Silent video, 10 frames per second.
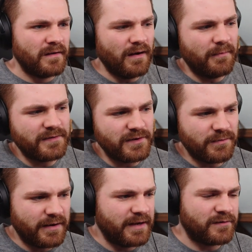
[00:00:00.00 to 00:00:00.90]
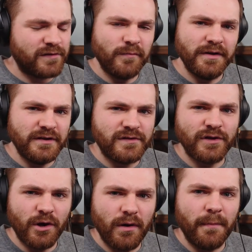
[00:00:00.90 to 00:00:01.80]
I'm gonna tell you right now, someone needs to
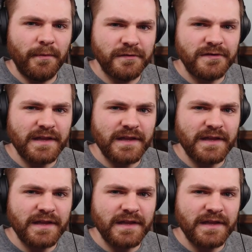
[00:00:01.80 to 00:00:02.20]
go up on